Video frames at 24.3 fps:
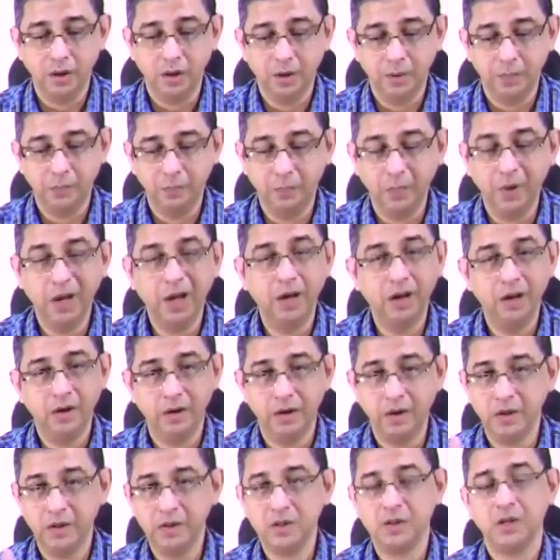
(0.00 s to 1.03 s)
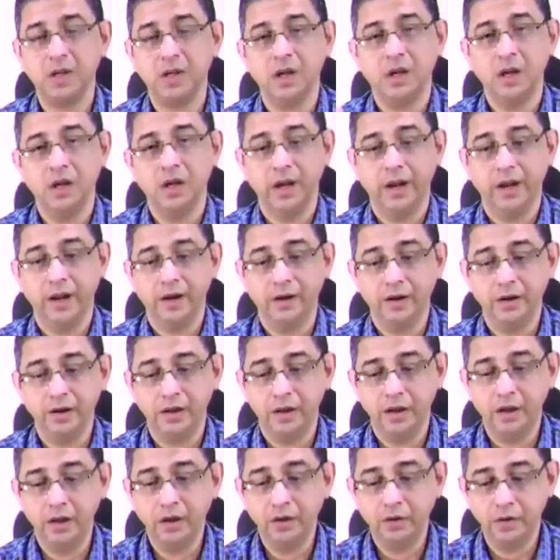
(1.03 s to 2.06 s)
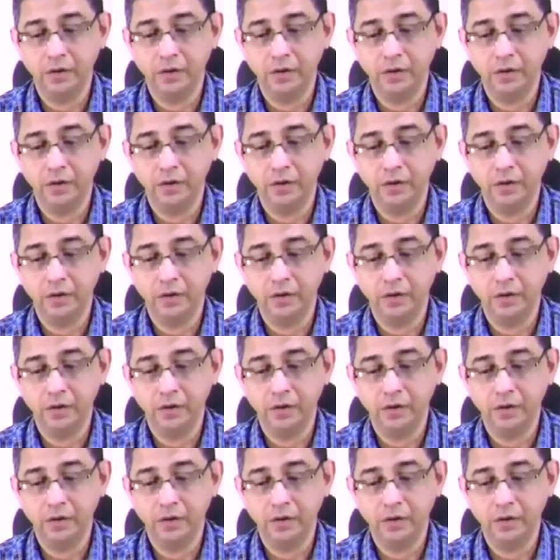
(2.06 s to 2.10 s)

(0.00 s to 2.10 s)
male nurse, and he